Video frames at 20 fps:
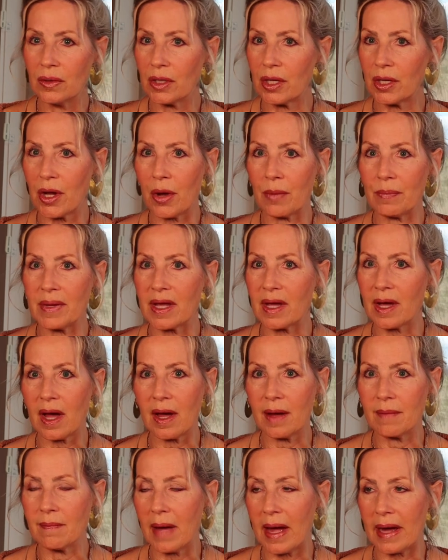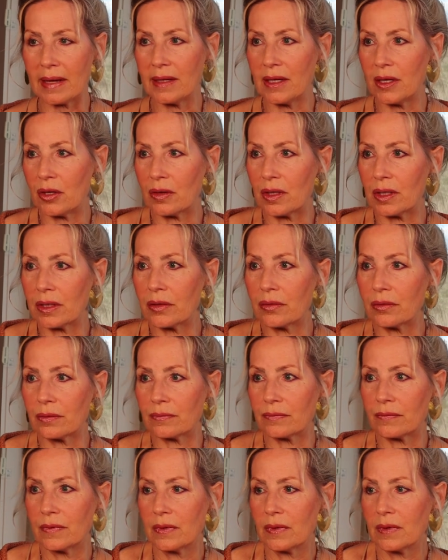you know, become, you know, the
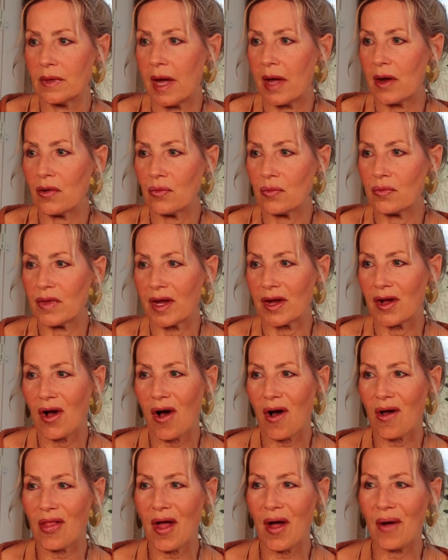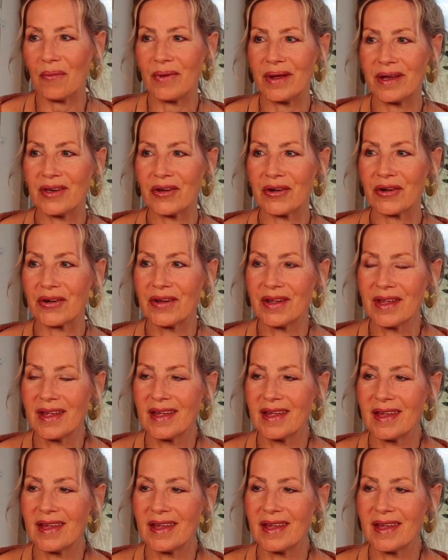little, I don't know what they call that when you're,